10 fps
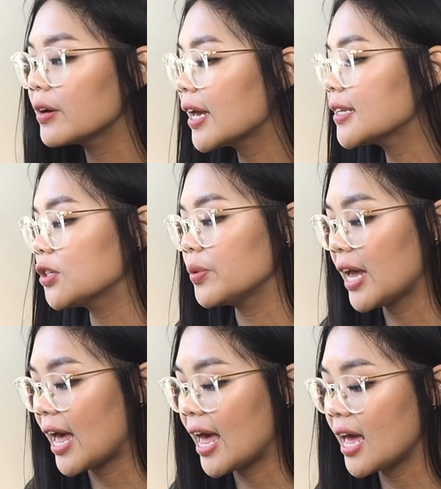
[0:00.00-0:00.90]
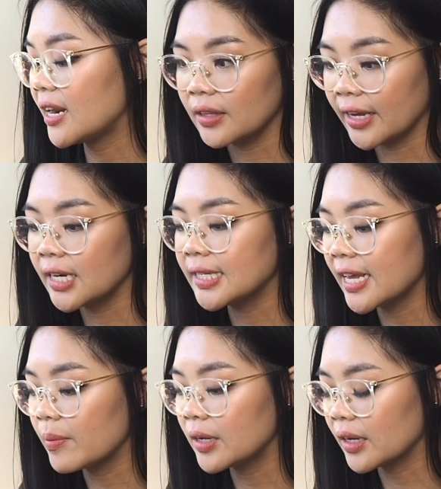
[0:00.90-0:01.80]
GAT. So we had like an
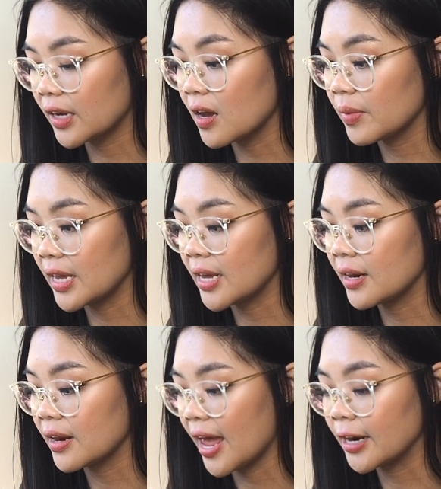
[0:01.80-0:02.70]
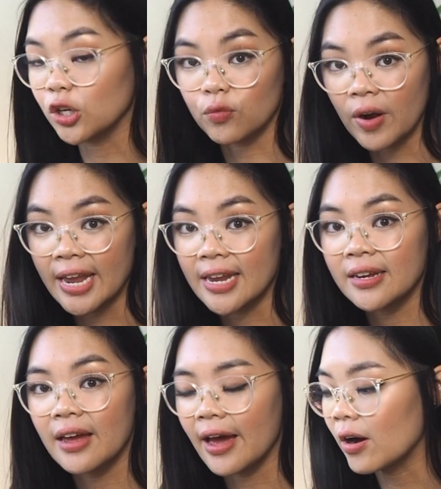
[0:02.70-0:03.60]
examiner come in and
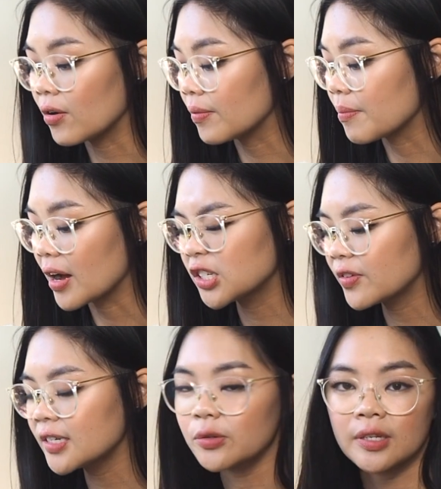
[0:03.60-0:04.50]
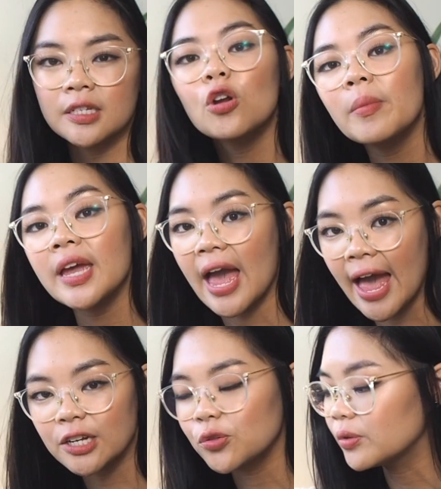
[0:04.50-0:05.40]
grade our marks for us. So it's not my
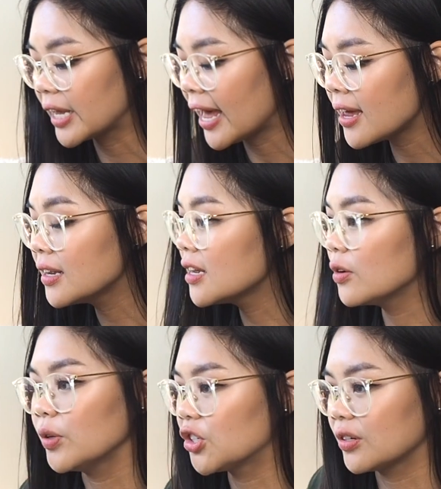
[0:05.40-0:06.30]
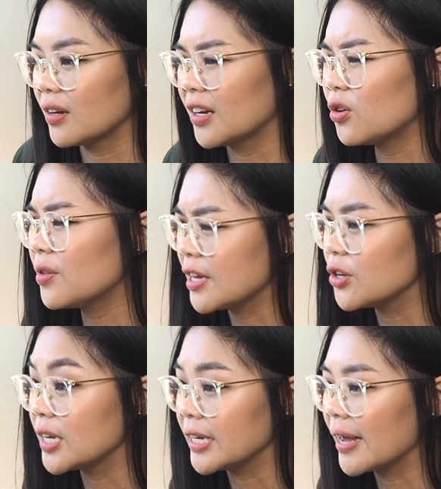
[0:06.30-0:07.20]
actual GAT, which I don't think
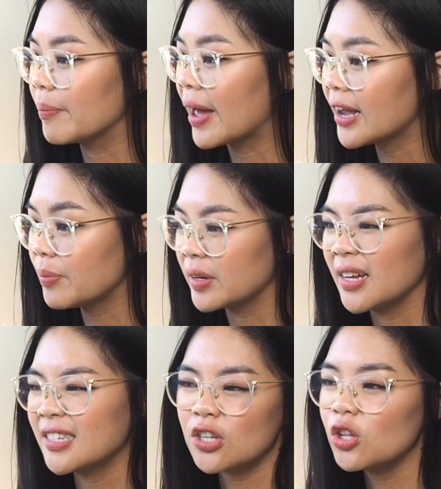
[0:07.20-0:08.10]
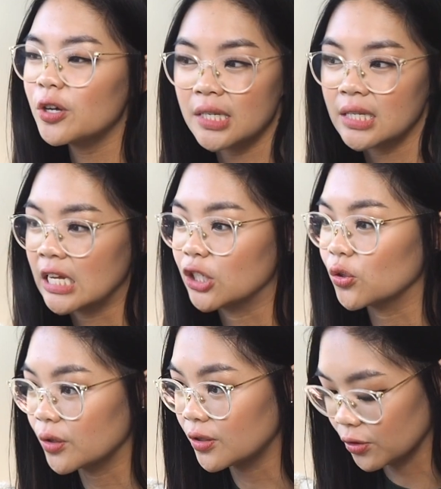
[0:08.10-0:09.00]
you can get back, but it's the closest thing
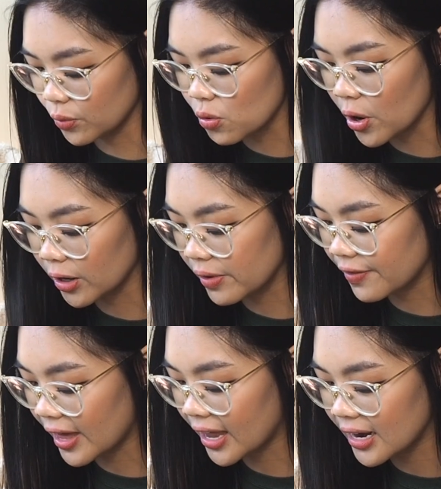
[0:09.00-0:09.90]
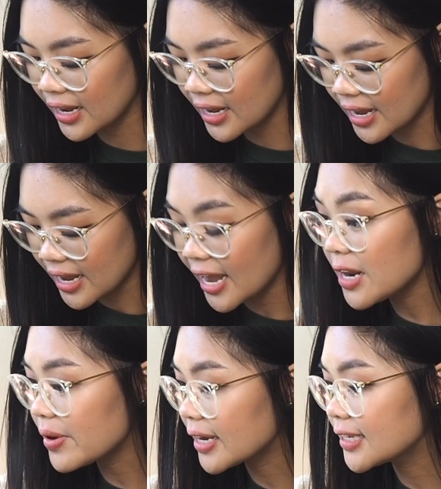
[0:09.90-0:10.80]
to, so we'll work with that.
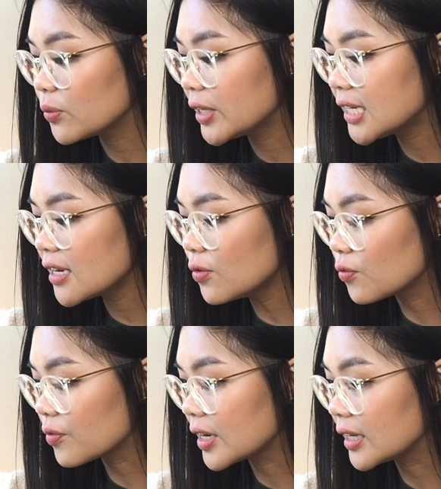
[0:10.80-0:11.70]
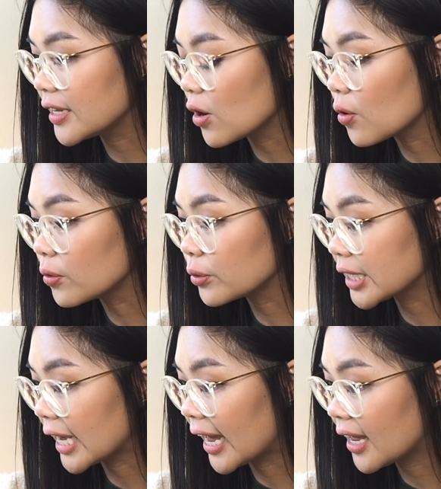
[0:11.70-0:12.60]
Anyways, we did a really old
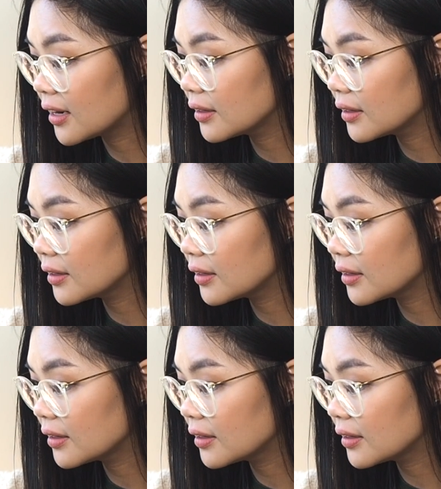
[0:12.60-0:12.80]
GAT.